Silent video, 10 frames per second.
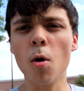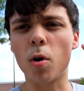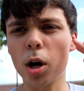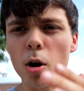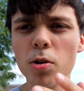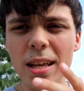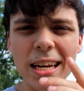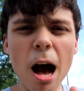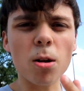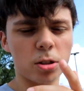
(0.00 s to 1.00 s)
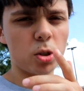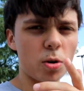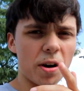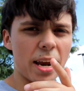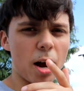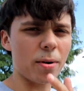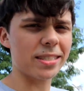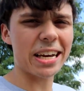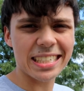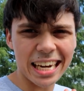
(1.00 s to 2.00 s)
We're gonna go to the dollar store right now
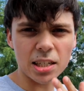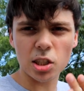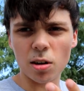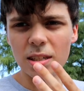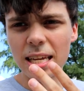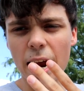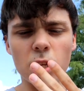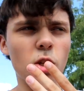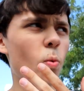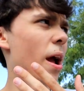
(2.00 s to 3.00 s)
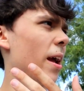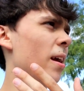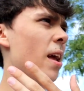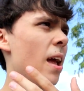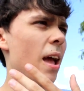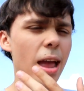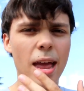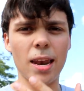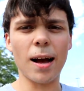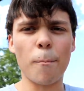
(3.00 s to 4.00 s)
because like I said, it's 30 seconds away
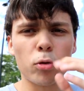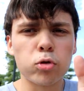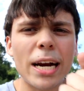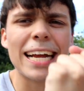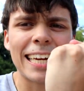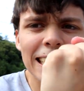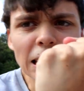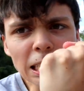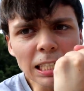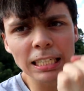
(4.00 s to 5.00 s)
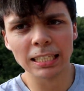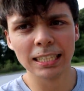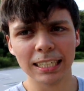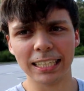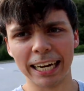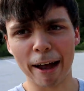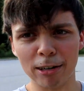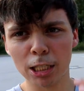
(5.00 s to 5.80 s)
and uh, pray to God that they have it.